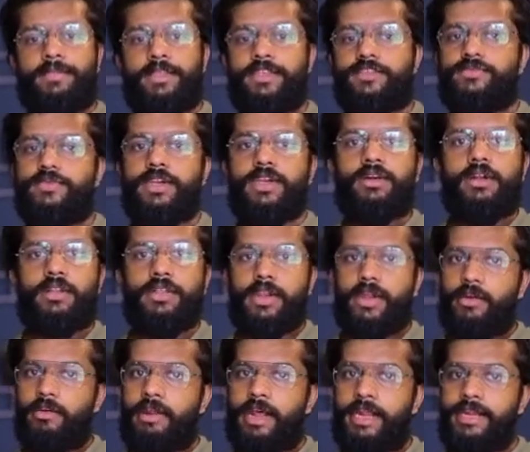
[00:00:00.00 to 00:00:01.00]
This we call the
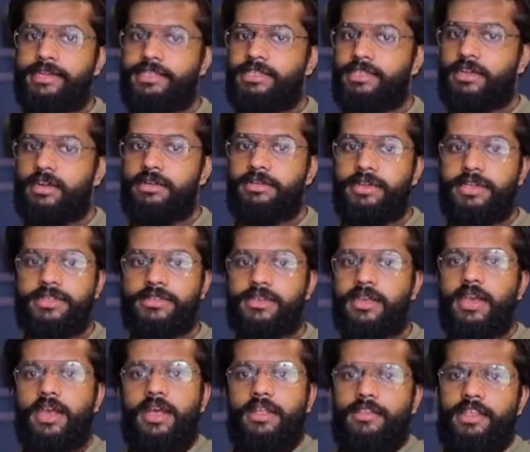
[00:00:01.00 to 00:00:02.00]
non-identical twins.
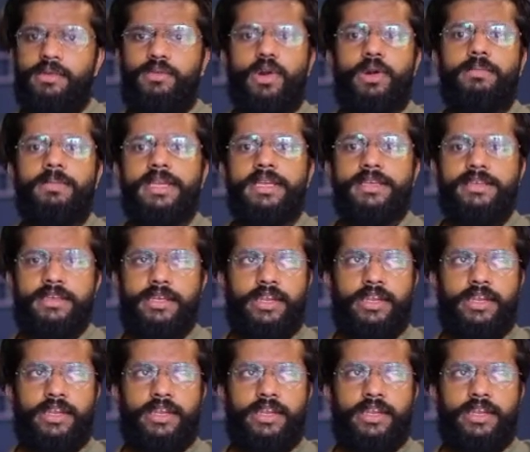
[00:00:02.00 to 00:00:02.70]
They won't be